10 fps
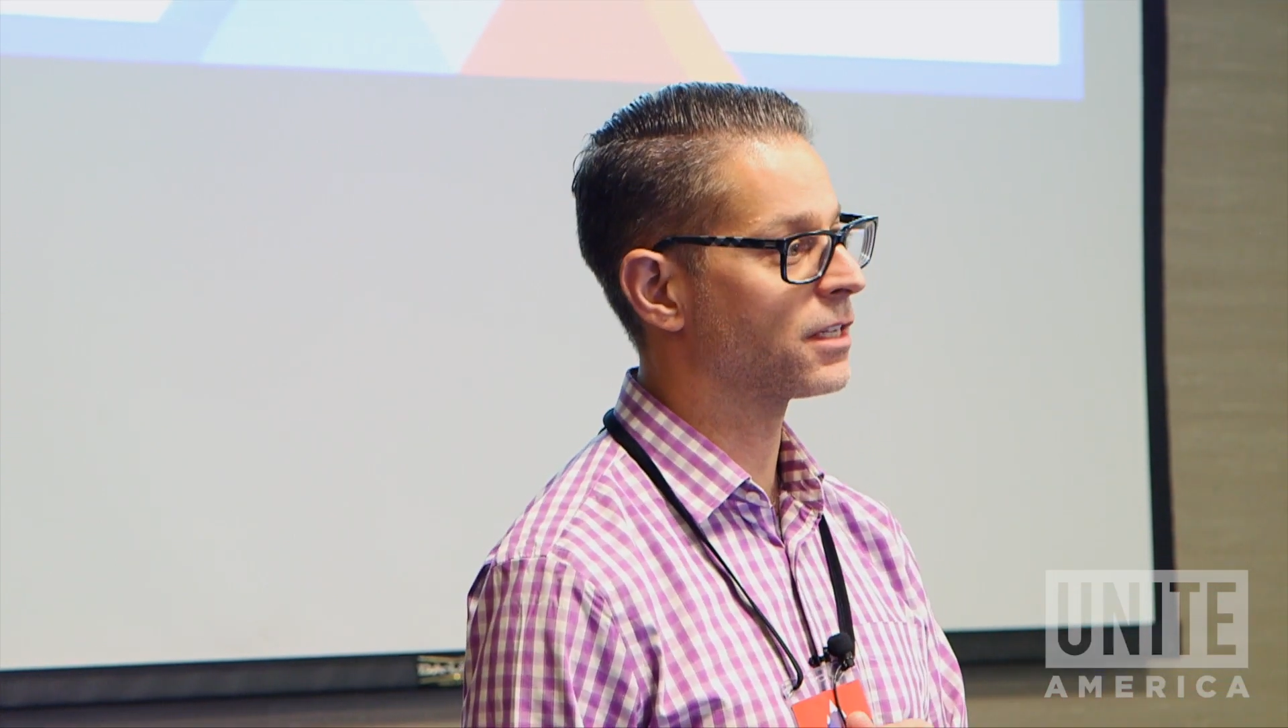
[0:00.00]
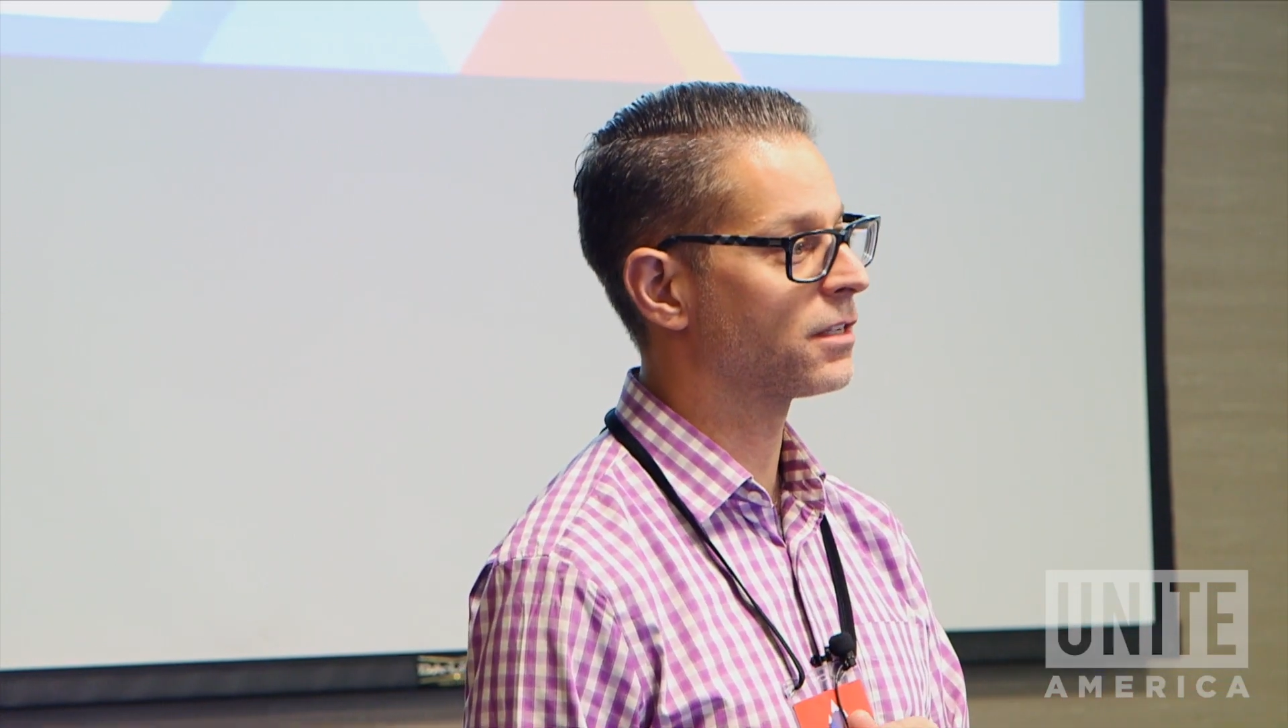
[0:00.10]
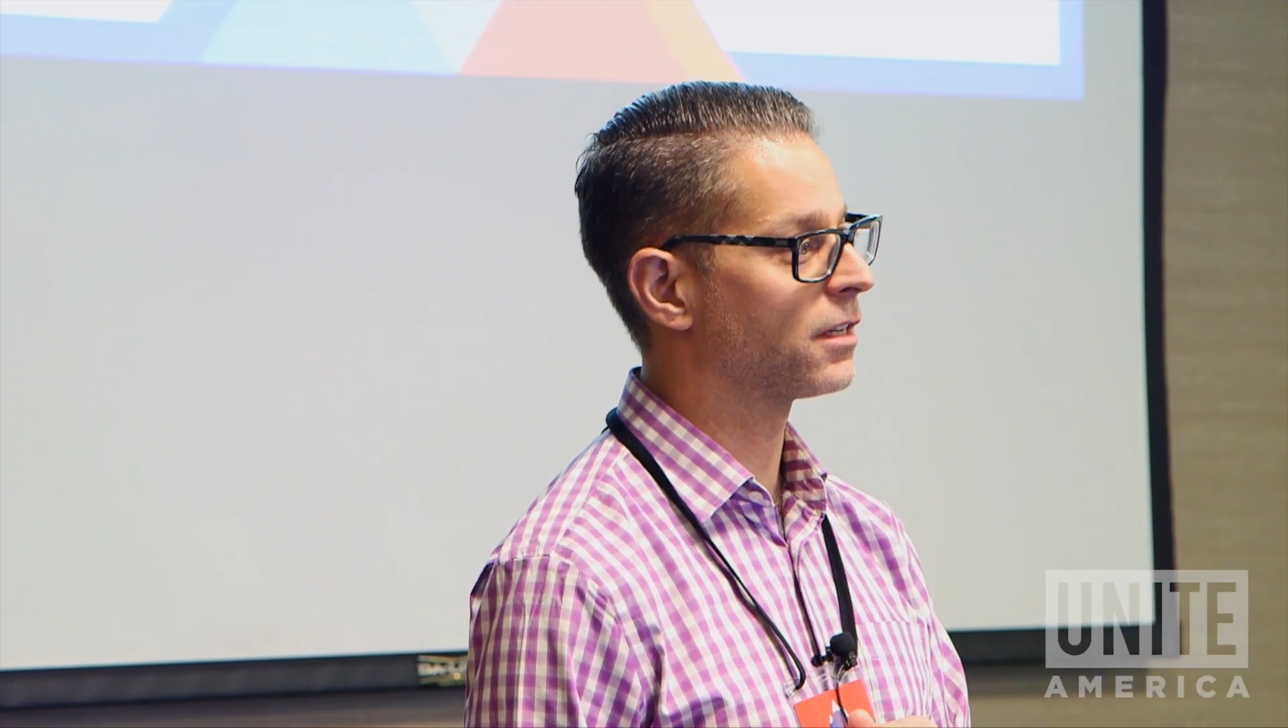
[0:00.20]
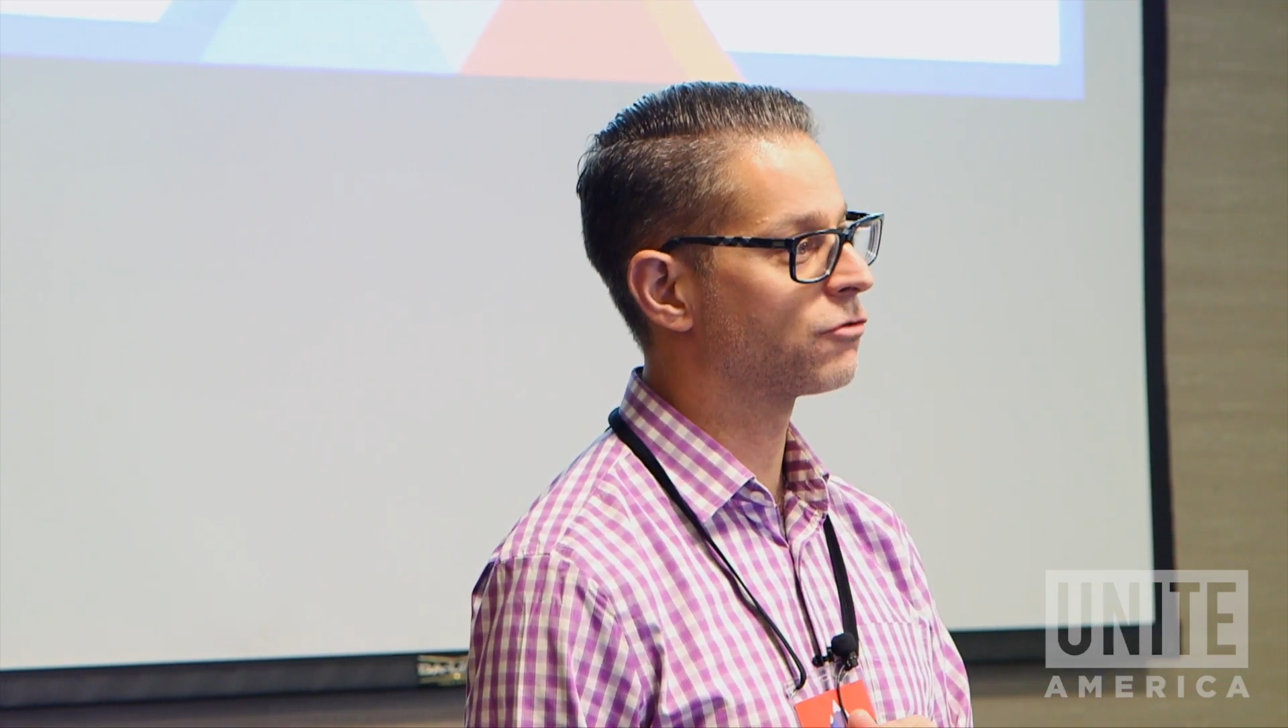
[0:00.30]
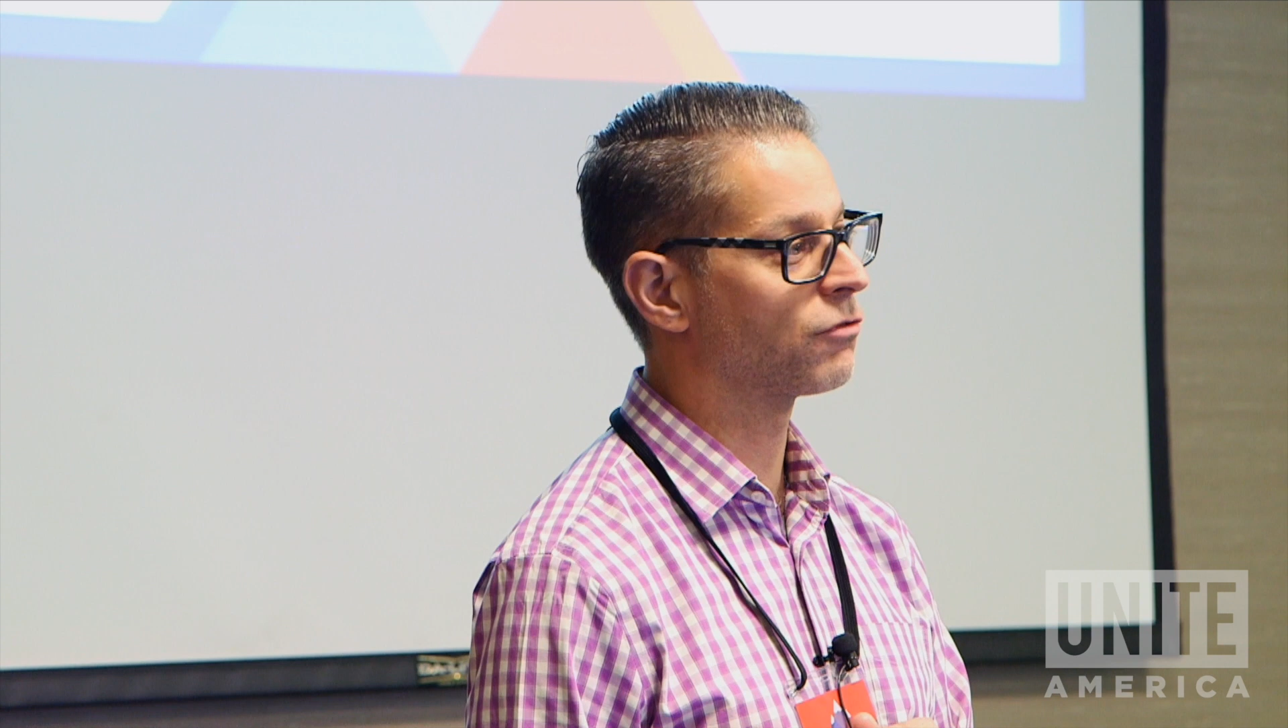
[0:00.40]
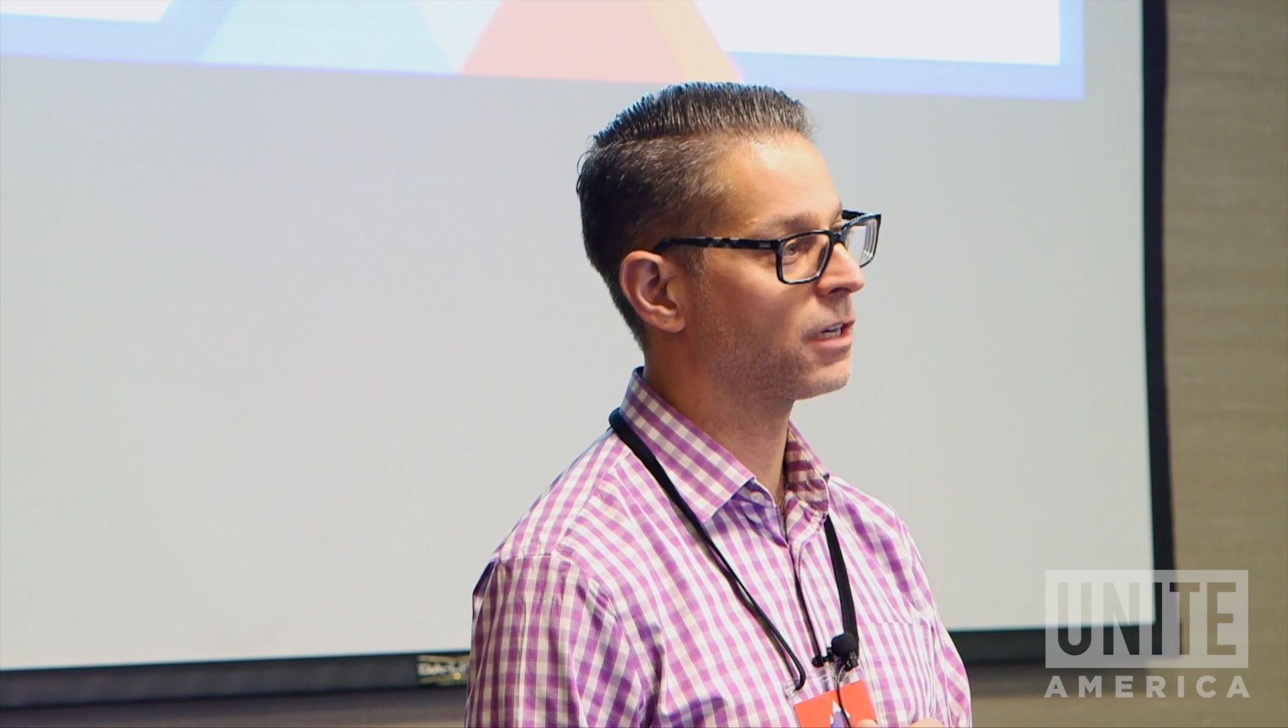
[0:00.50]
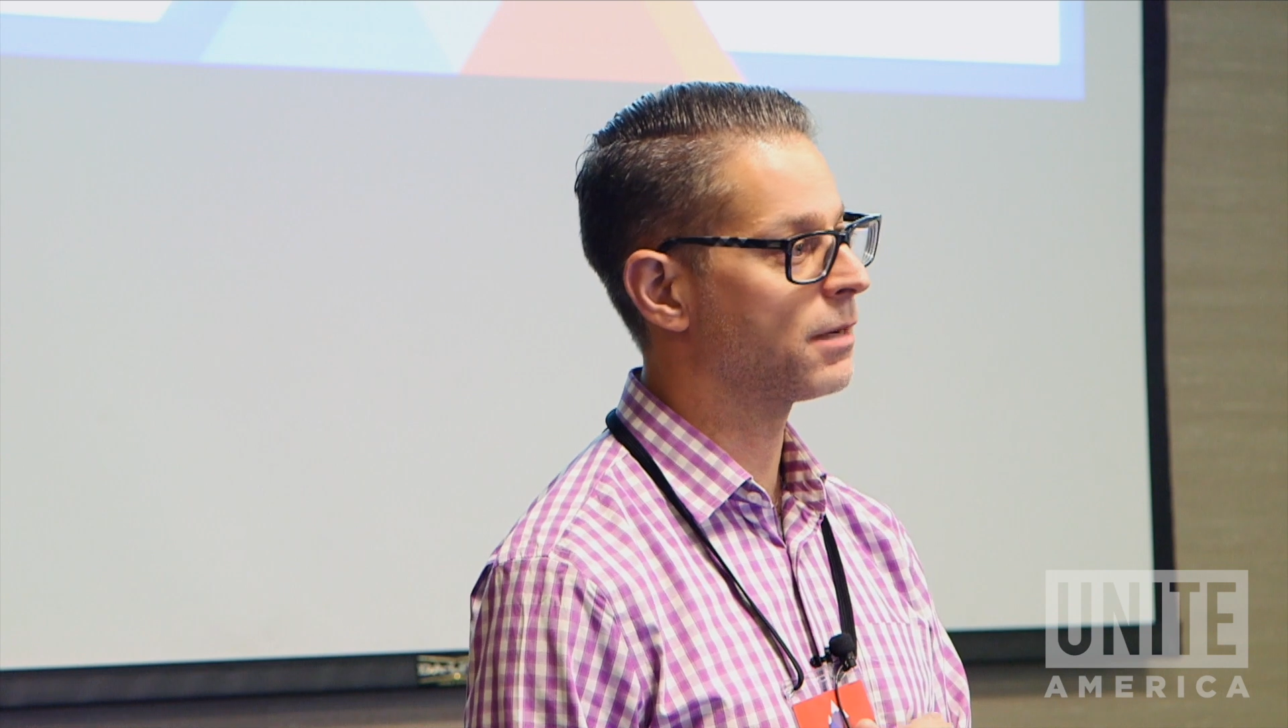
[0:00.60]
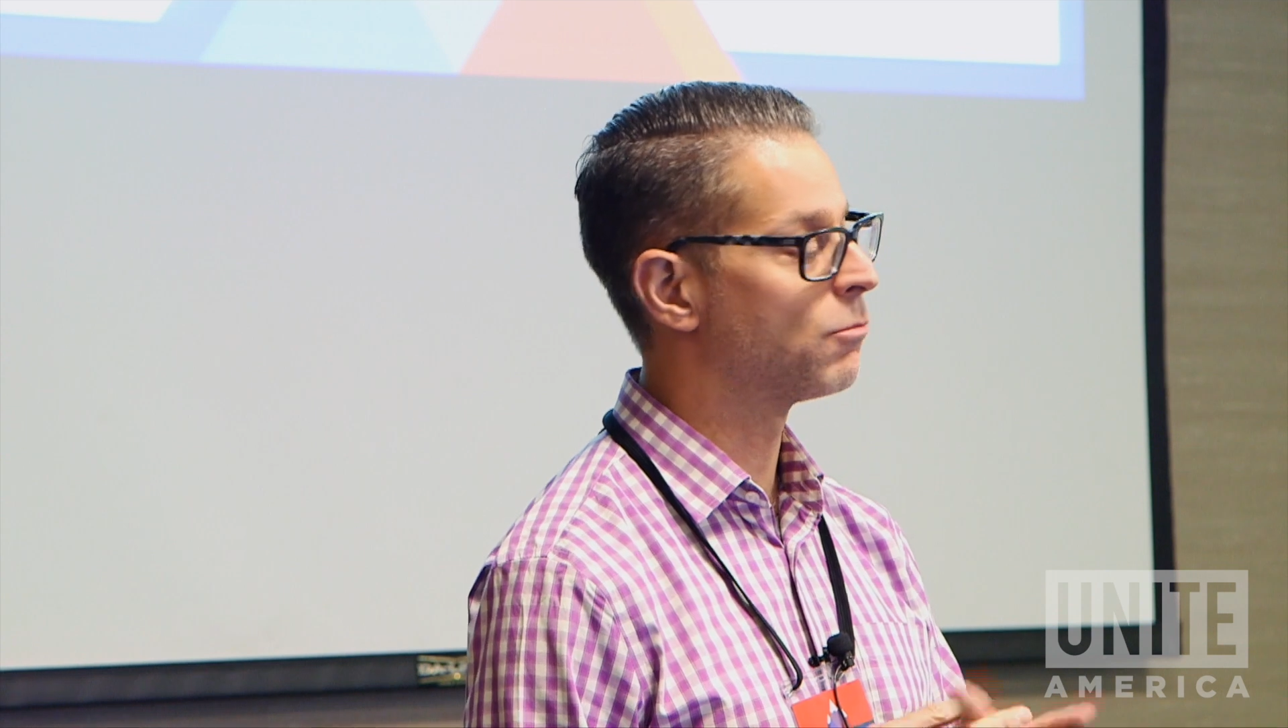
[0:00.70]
It's really